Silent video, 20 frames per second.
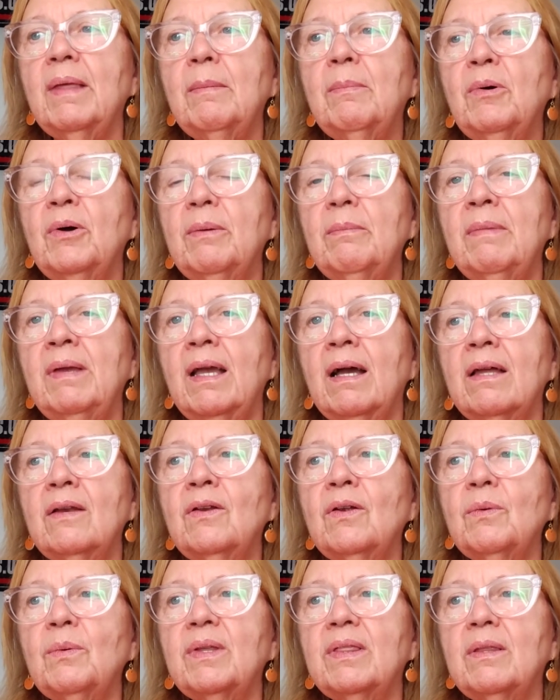they put me
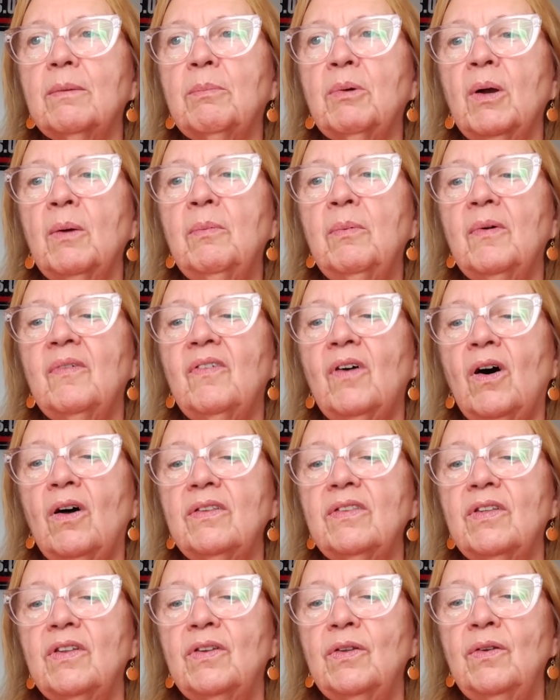under with the
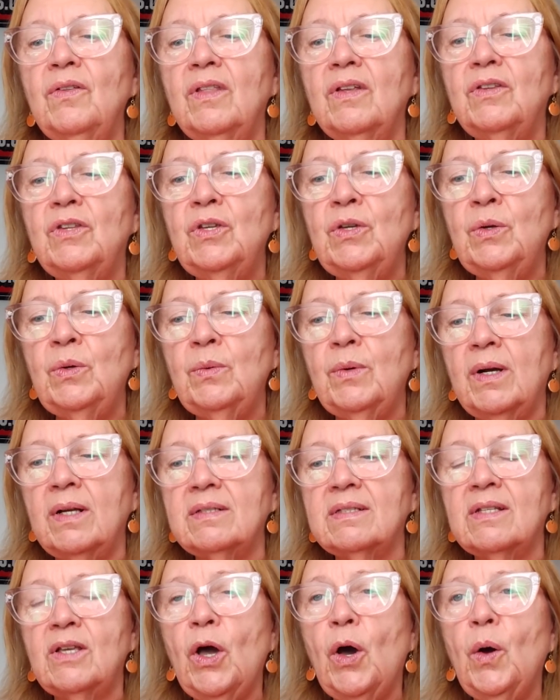propofol to do the 2
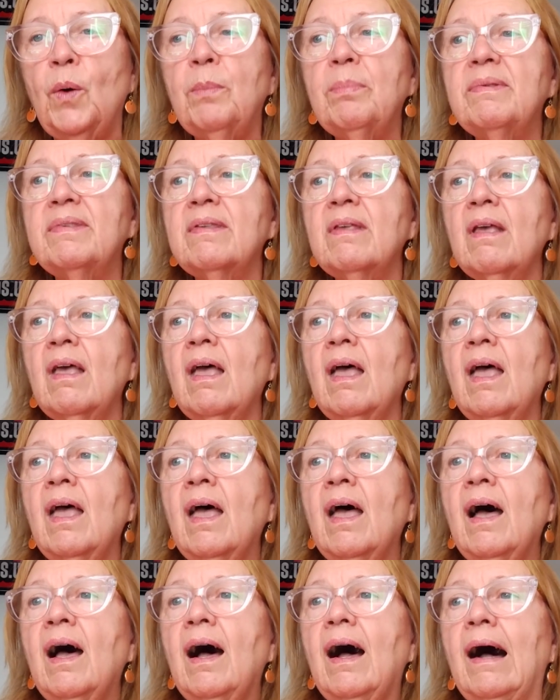scopes.
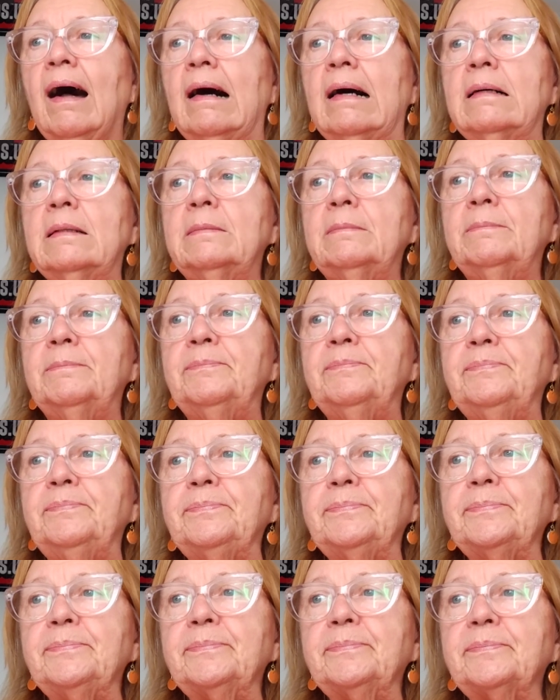
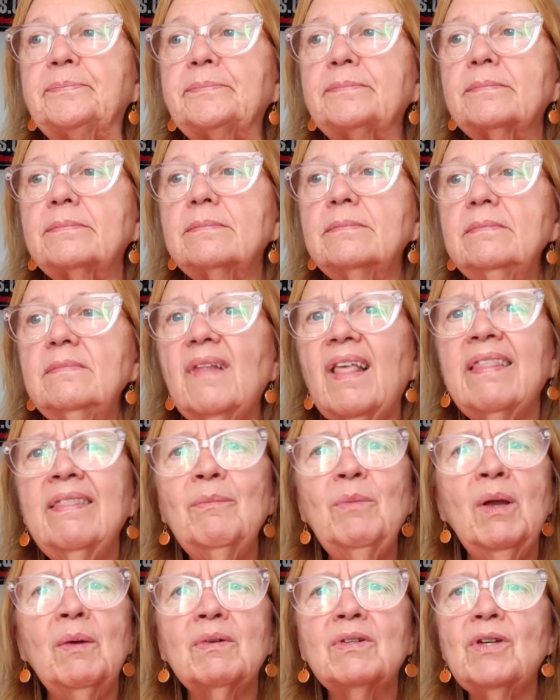
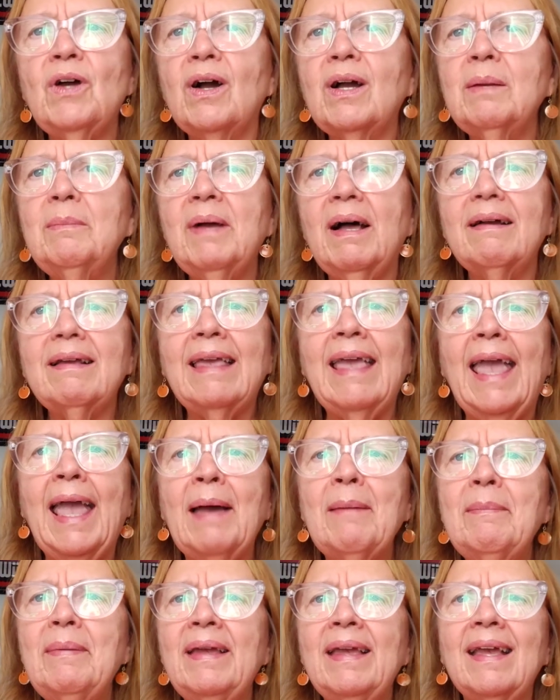We were talking about
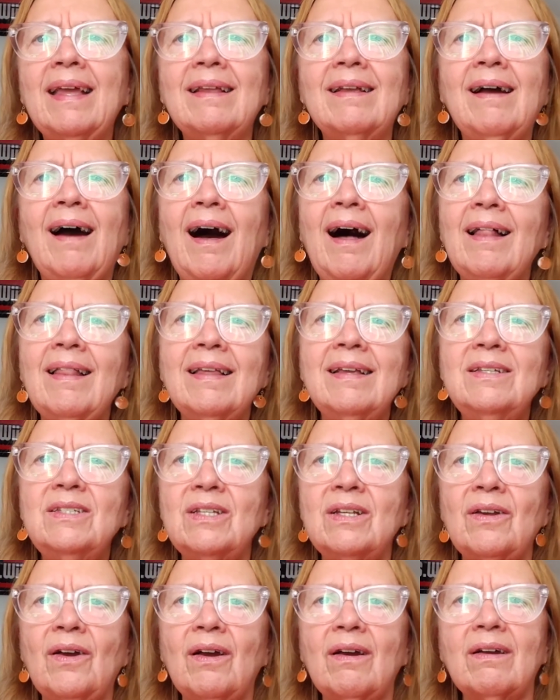camping and
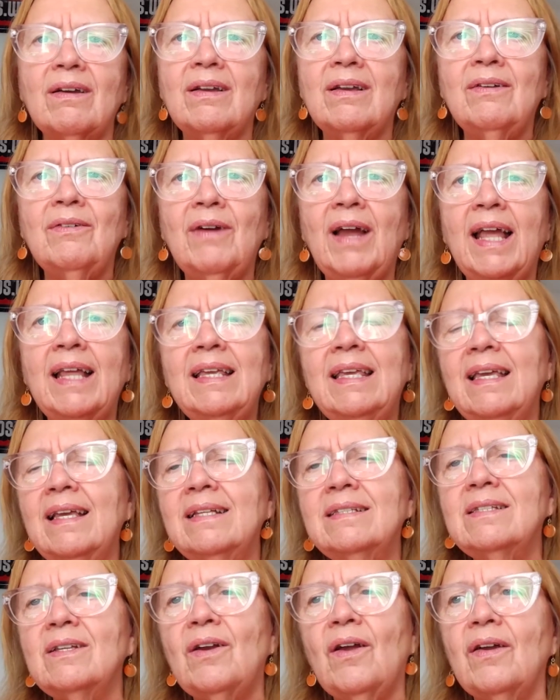college and our
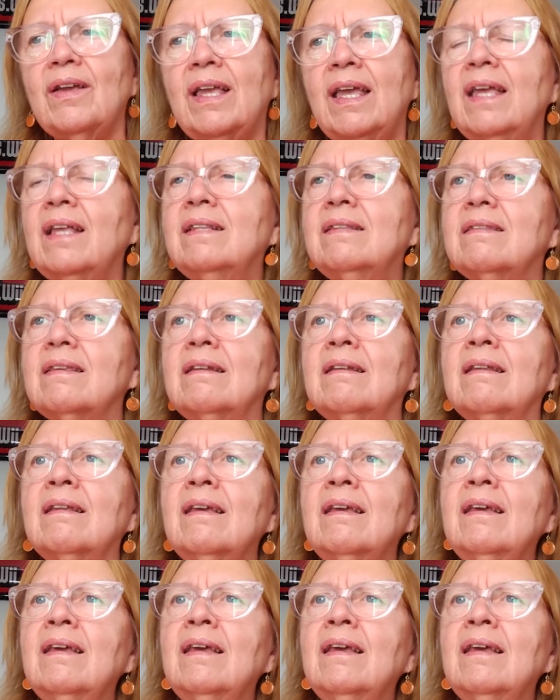grandkids and our kids and